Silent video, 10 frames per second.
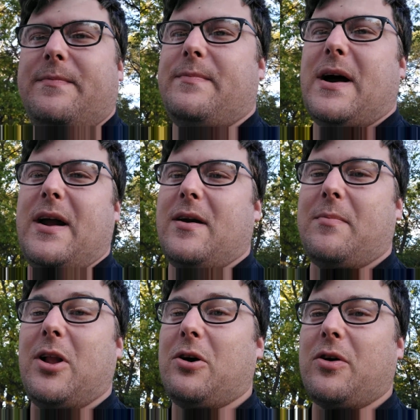buy or
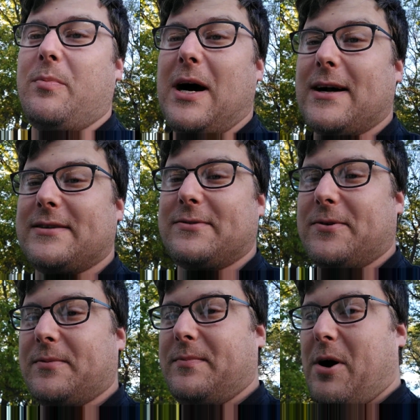Boloco box
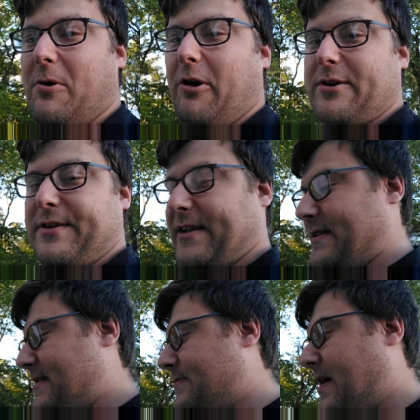store mower. It's
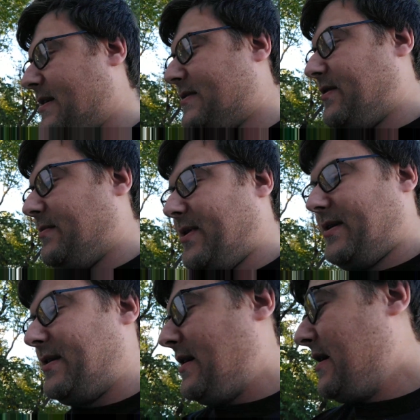nothing special, but